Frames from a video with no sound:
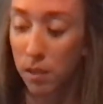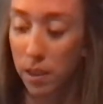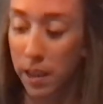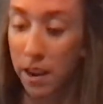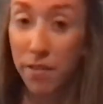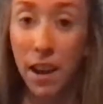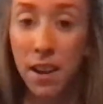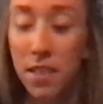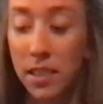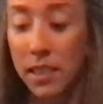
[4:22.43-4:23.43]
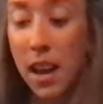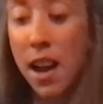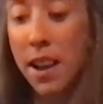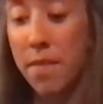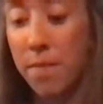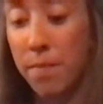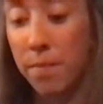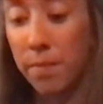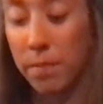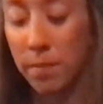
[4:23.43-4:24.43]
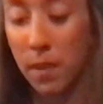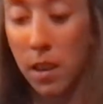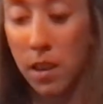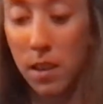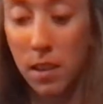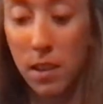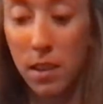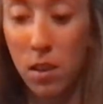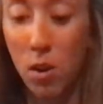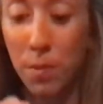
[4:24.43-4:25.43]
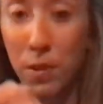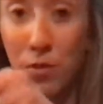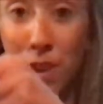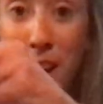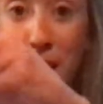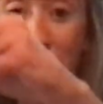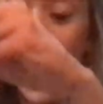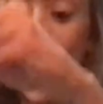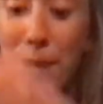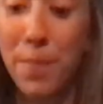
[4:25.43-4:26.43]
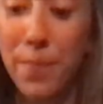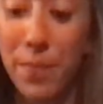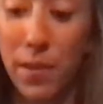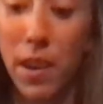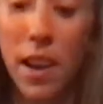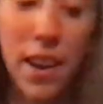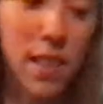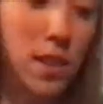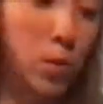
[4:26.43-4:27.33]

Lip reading: Put it right on the side. Opens right up. Okay, that's